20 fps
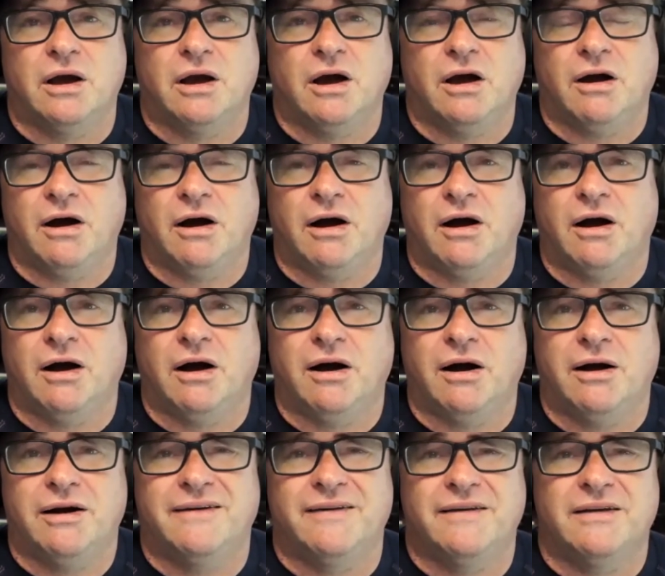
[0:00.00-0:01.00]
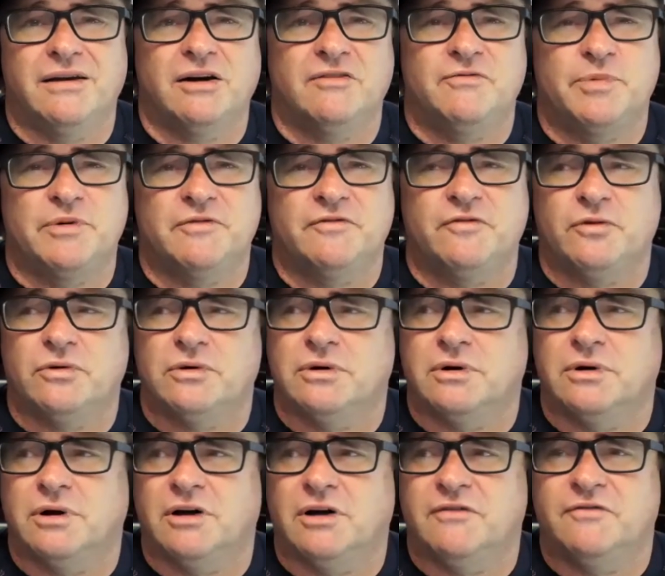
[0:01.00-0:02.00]

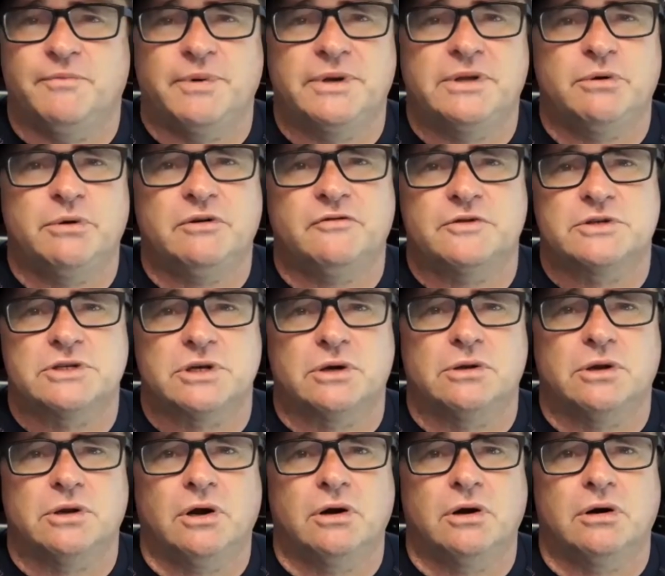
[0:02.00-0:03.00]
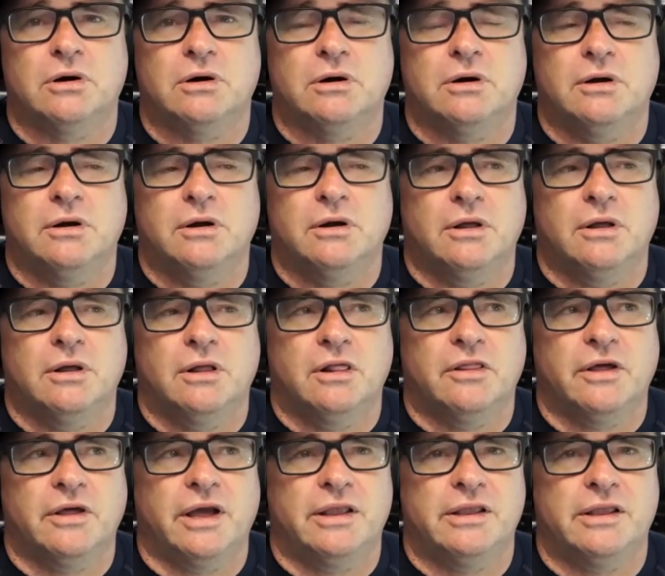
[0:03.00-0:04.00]
I've been doing it for so long
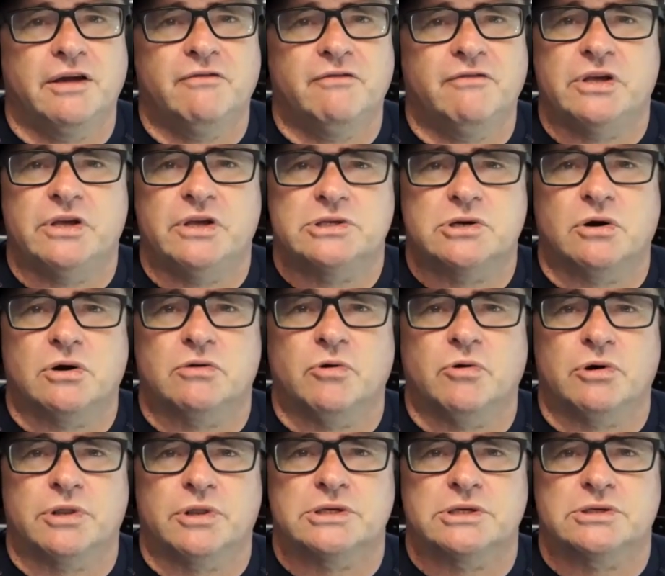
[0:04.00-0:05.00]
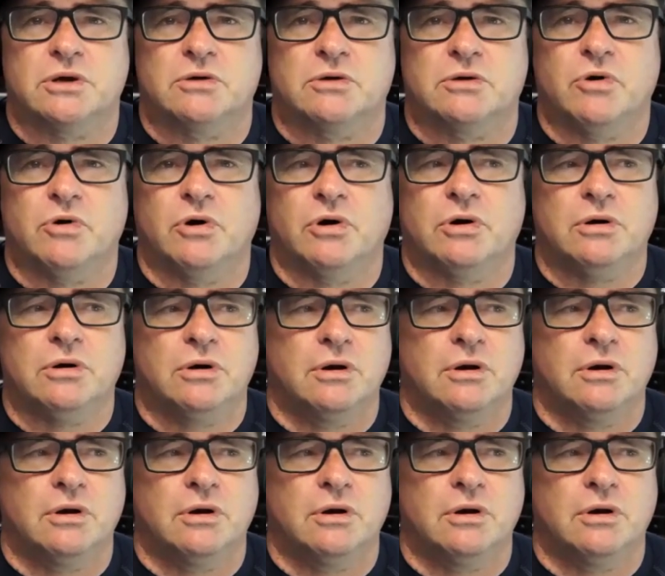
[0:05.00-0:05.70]
and everything's gone wrong that's gone wrong.